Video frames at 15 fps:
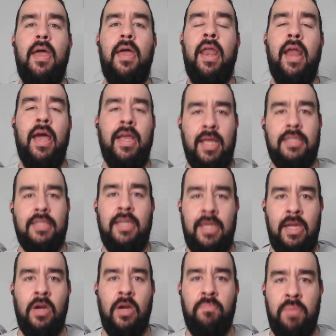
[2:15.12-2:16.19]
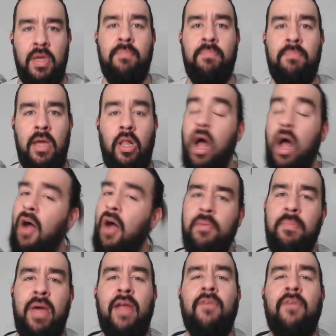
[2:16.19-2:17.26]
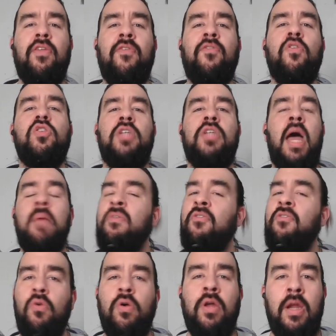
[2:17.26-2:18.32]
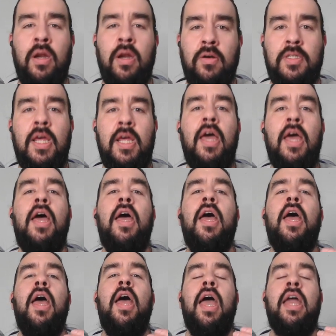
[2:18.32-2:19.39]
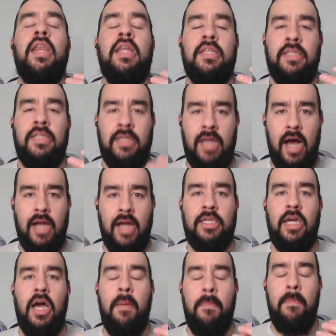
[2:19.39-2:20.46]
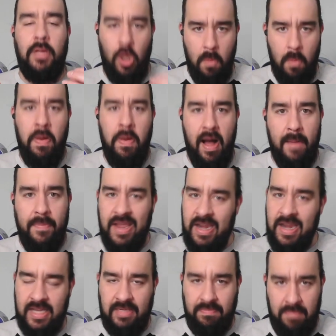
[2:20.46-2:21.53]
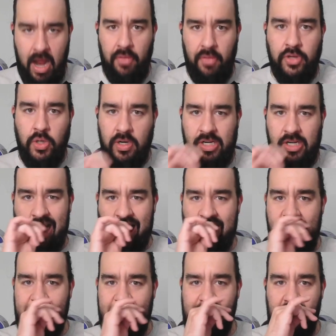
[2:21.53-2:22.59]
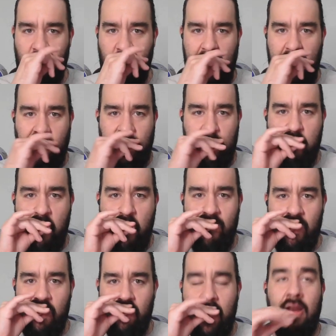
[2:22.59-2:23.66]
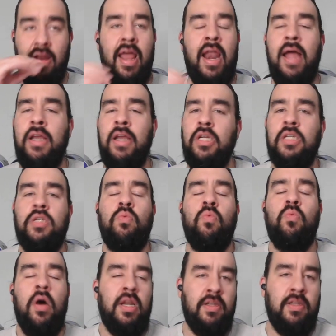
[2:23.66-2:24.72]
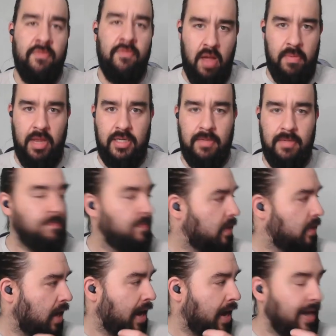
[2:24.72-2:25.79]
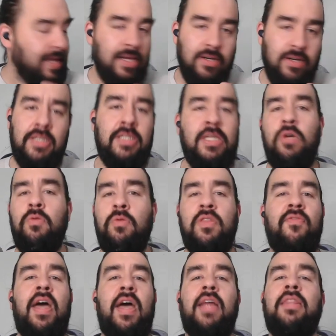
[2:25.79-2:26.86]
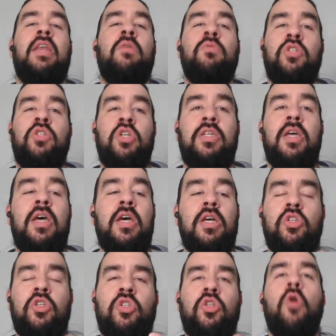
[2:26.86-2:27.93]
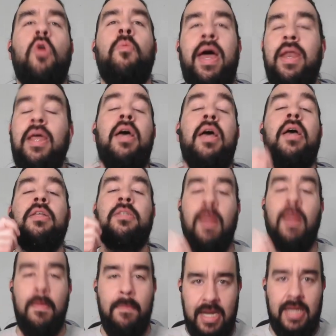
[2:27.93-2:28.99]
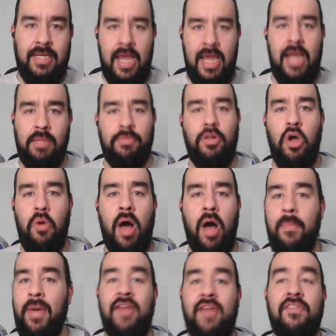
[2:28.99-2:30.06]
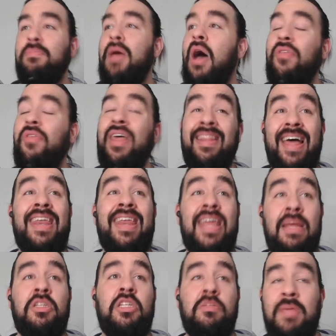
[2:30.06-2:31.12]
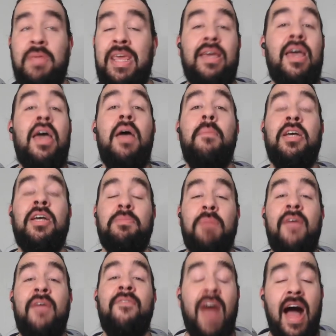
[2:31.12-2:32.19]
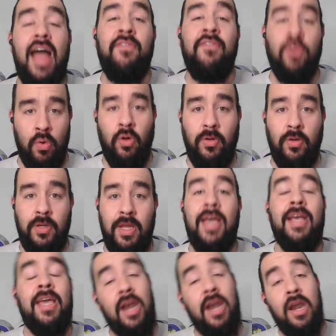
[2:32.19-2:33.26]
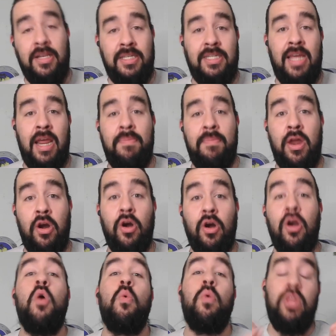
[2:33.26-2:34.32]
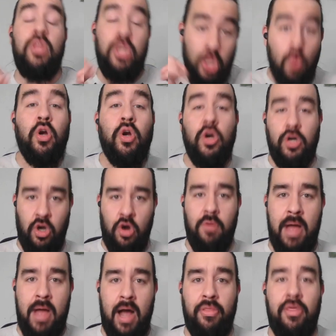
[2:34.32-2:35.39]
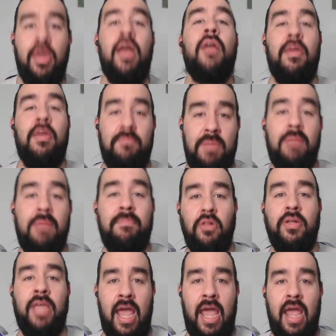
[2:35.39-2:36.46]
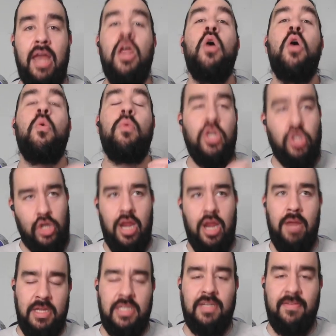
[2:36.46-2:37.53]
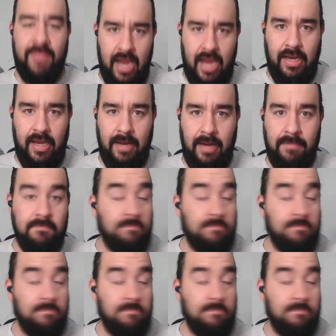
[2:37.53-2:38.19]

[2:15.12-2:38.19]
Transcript: And I get to hear Big Bill on the mic for the first time in 4 years. And he's got a blow pop in his mouth. So it's clacking around, moving around, and I just wanted to vomit. I couldn't deal with the fact that it was just so bad. Somebody take the blow pop out of his mouth and let him speak, because my 5-year-old can enunciate better with yogurt in her mouth than Big Bill can with a giant piece of candy.